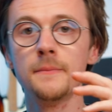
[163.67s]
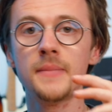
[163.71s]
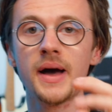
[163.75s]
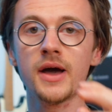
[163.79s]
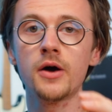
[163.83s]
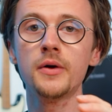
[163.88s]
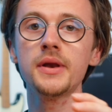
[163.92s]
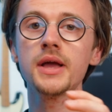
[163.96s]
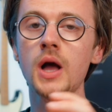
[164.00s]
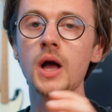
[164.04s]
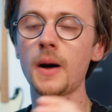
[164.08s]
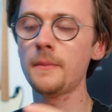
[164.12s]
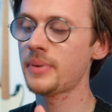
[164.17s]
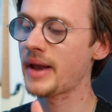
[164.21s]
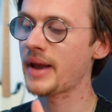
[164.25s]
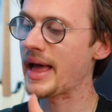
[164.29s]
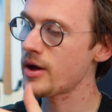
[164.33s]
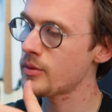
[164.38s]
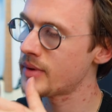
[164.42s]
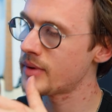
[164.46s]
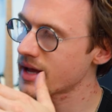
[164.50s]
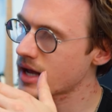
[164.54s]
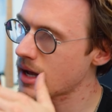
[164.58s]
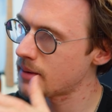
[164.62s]
My only complaint
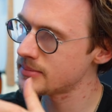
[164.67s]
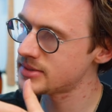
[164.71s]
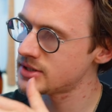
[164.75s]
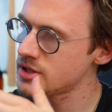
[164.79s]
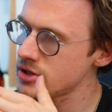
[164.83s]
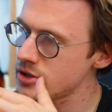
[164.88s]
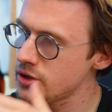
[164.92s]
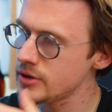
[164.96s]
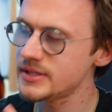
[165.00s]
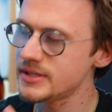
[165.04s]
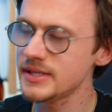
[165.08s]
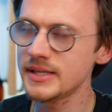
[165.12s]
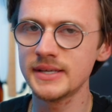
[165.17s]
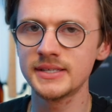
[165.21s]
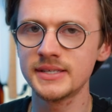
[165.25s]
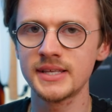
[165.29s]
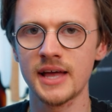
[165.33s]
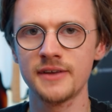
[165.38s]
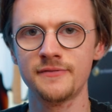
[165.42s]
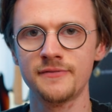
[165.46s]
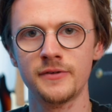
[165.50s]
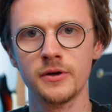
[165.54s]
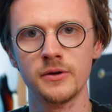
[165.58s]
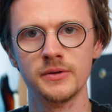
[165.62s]
when it comes to using these
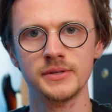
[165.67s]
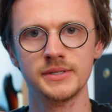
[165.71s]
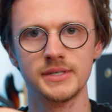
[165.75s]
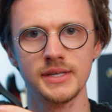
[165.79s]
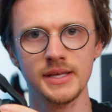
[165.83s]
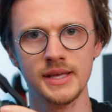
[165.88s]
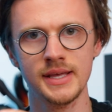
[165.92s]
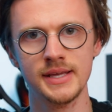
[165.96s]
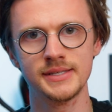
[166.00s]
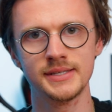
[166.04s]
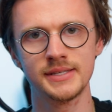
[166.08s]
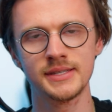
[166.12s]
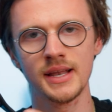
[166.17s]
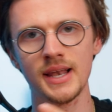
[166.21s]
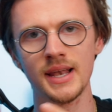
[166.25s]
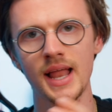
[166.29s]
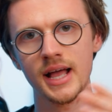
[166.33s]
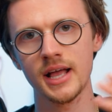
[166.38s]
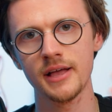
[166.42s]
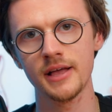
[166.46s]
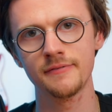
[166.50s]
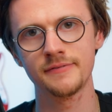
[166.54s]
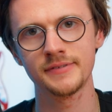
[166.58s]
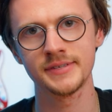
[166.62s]
headphones is the
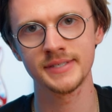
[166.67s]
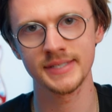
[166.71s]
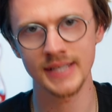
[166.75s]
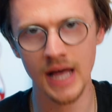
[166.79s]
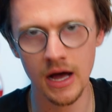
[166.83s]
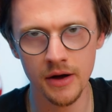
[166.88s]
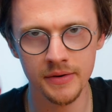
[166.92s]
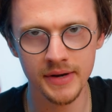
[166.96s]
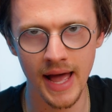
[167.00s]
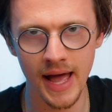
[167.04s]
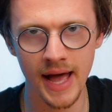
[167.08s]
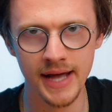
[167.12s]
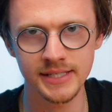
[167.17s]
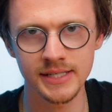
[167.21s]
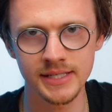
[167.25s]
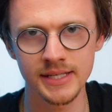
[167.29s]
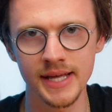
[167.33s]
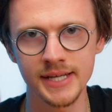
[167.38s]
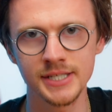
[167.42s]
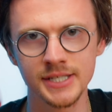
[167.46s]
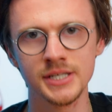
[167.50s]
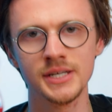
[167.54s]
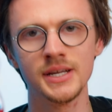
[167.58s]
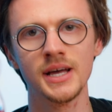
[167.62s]
lack of sound
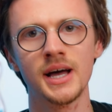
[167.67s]
isolation.